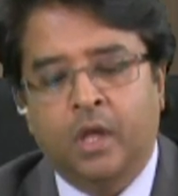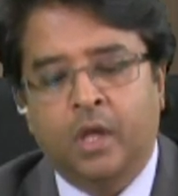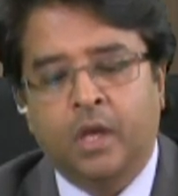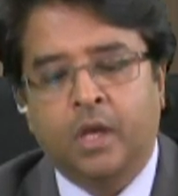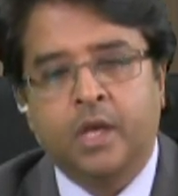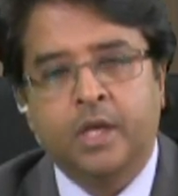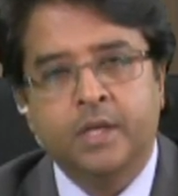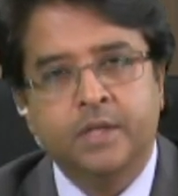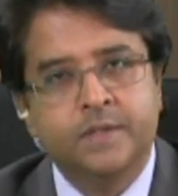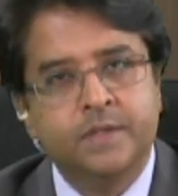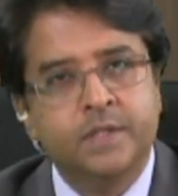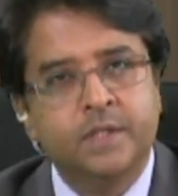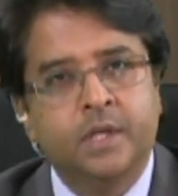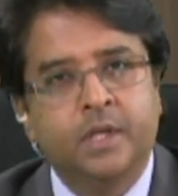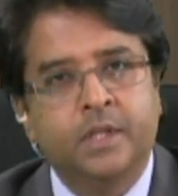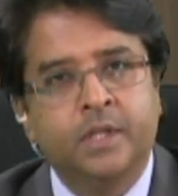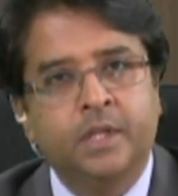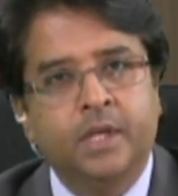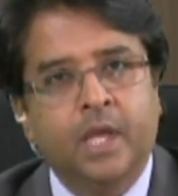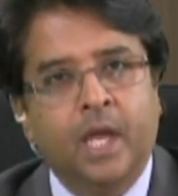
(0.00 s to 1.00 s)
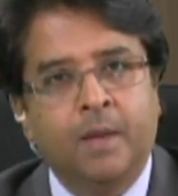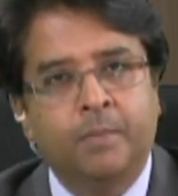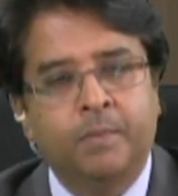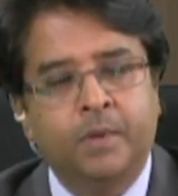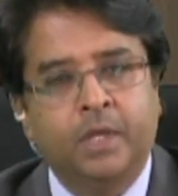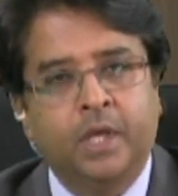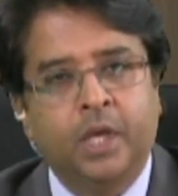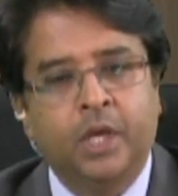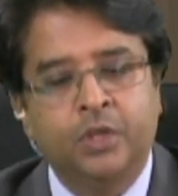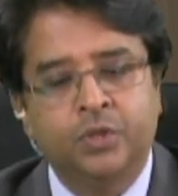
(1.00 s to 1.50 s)
consider the
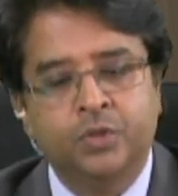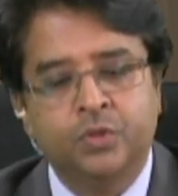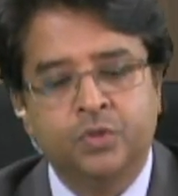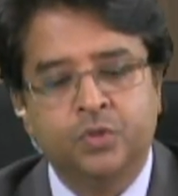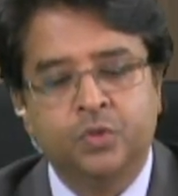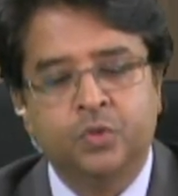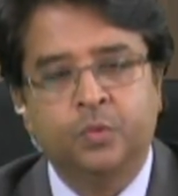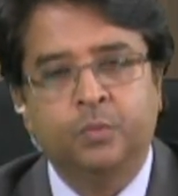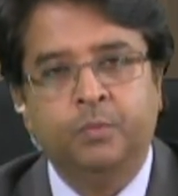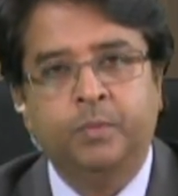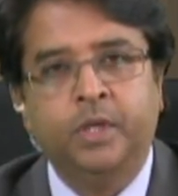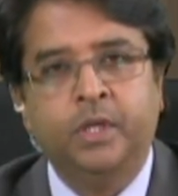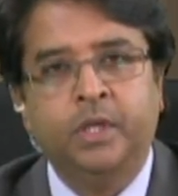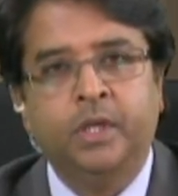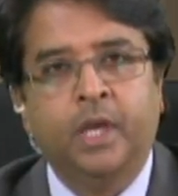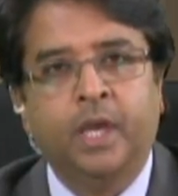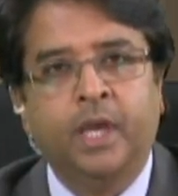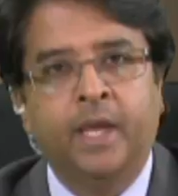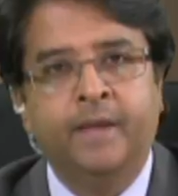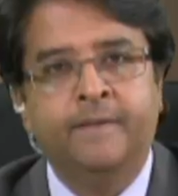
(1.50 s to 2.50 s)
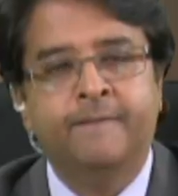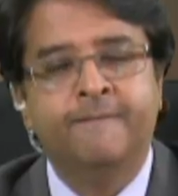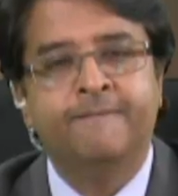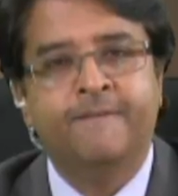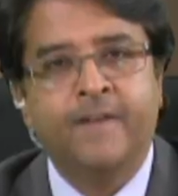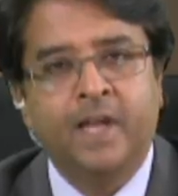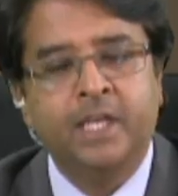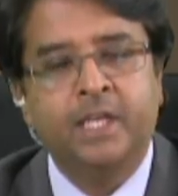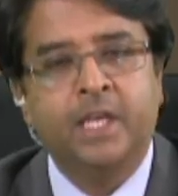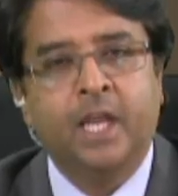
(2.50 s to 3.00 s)
application to be a
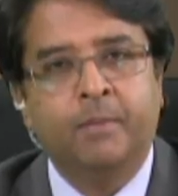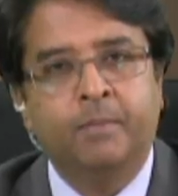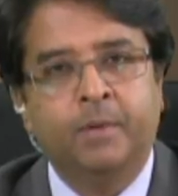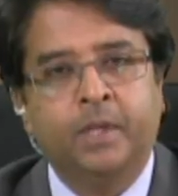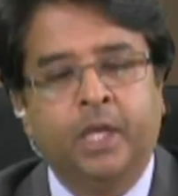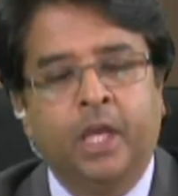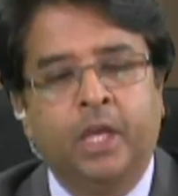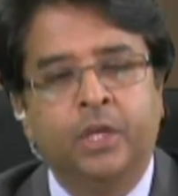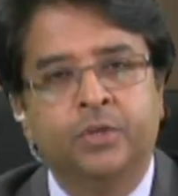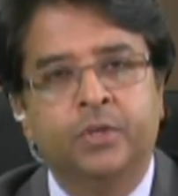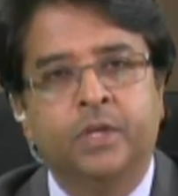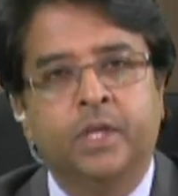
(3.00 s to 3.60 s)
valid application.